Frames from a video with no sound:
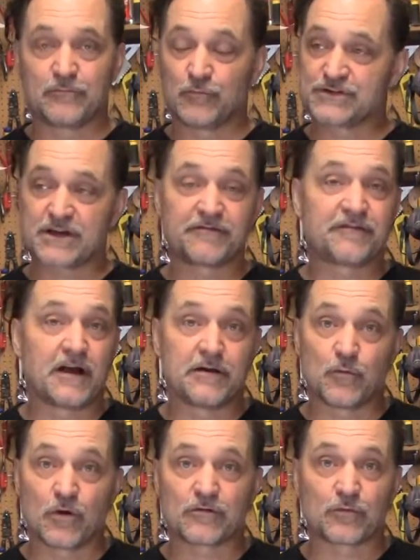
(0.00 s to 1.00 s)
which I
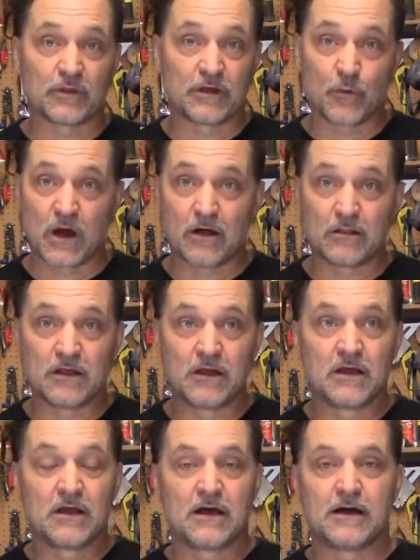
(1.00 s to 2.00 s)
find works really well,
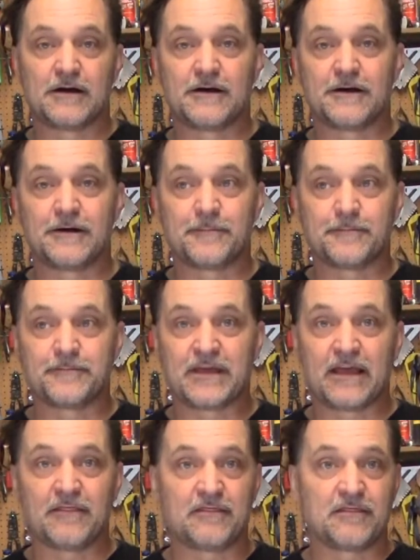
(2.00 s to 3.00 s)

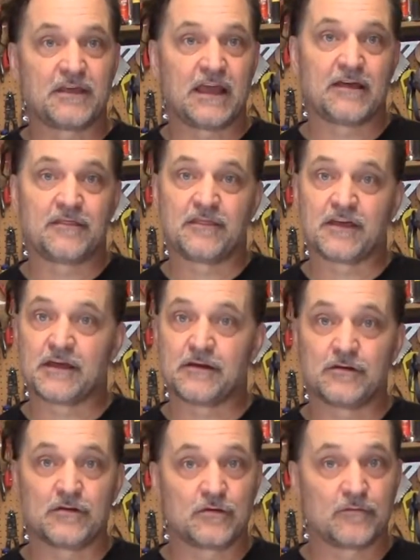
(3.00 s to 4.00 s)
and then
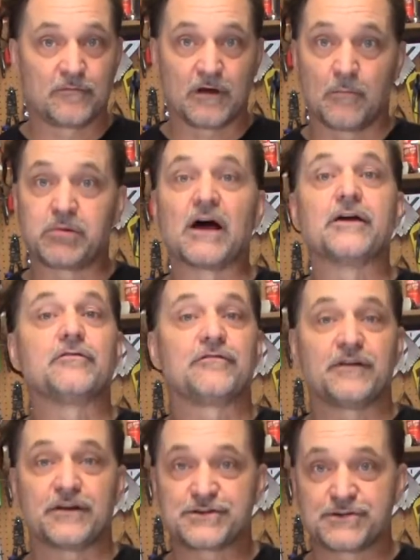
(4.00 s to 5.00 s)
apply your
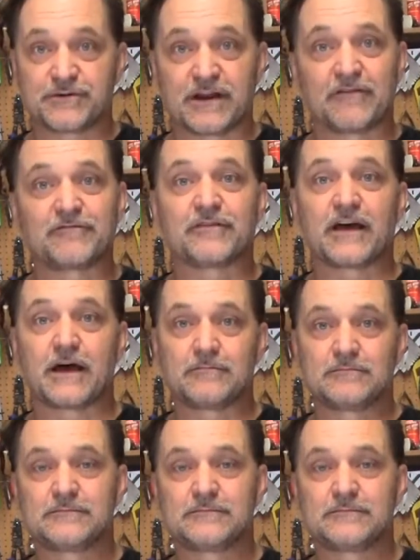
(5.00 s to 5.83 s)
finish to it after that.